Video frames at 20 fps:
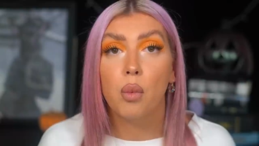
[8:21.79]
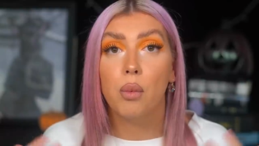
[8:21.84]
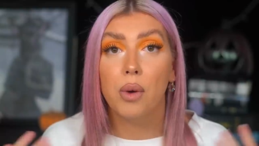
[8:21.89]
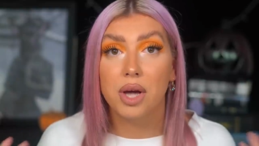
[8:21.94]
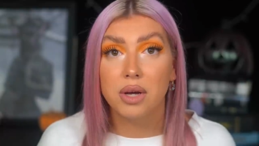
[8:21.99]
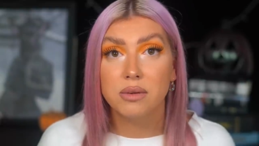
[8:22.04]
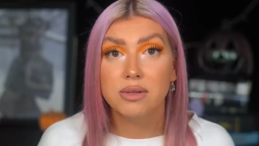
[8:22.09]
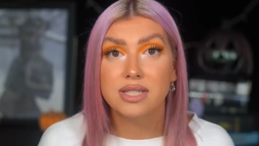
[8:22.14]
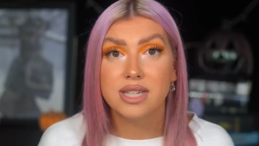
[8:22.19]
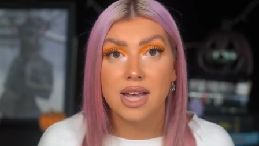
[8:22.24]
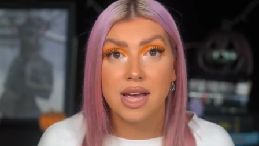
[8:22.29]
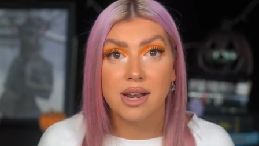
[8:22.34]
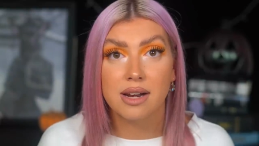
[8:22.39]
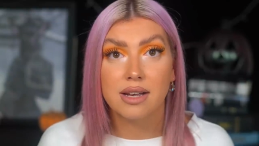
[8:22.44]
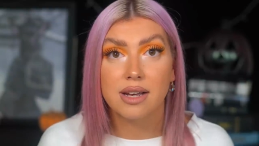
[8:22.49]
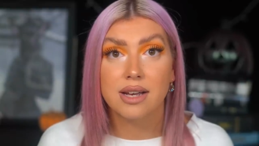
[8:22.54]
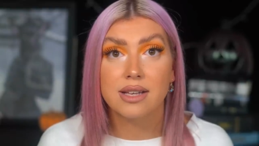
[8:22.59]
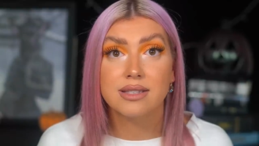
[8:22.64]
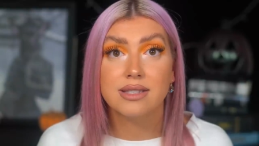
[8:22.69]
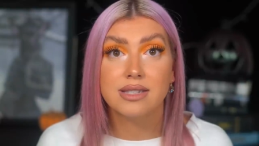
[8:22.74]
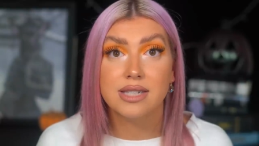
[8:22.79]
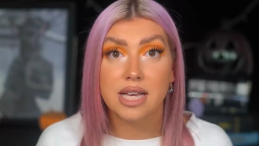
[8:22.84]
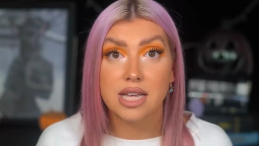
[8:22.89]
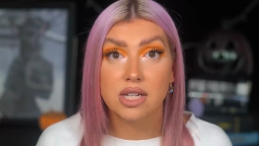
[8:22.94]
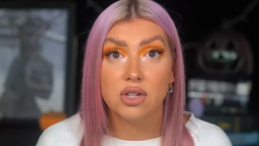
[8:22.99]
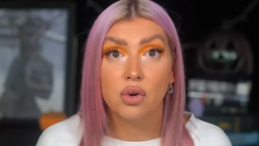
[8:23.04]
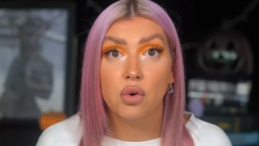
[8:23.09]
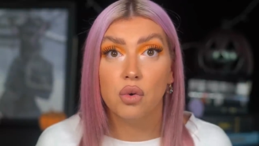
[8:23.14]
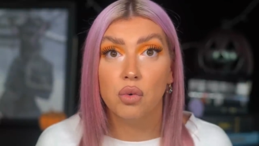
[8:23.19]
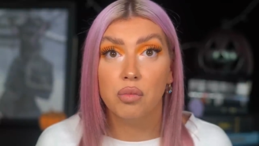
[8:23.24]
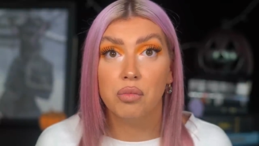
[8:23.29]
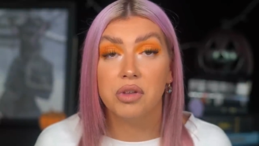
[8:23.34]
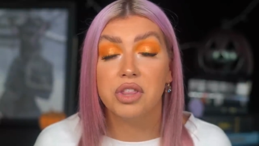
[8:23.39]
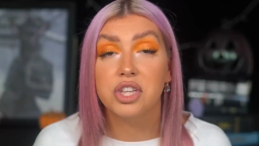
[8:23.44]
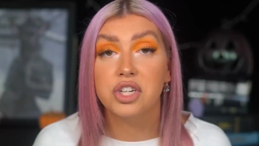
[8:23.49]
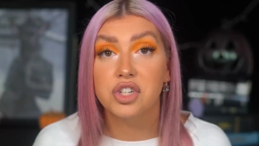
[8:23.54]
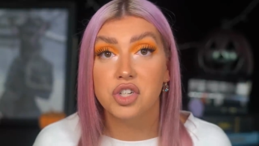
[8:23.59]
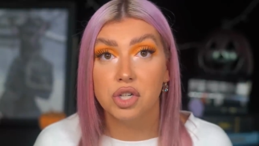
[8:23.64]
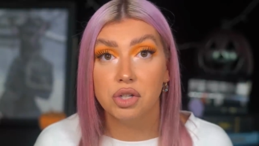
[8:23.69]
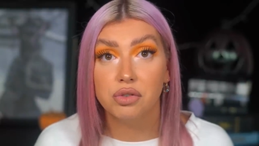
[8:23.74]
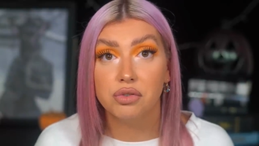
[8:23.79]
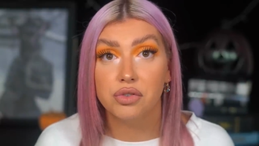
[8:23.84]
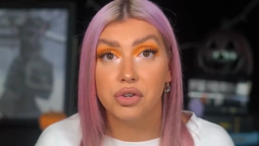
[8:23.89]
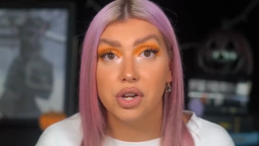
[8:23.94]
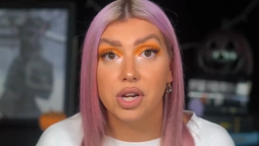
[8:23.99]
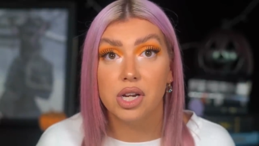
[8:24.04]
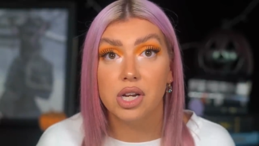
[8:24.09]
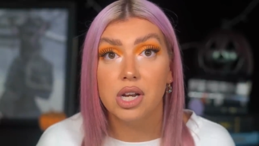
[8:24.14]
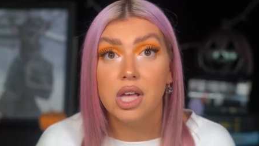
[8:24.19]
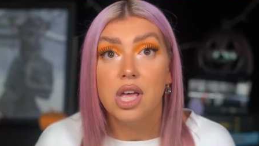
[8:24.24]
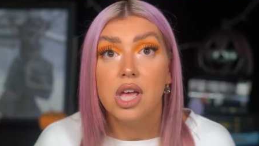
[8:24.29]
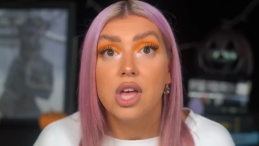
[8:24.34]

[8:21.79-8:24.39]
Whilst Erica stayed at home with the children,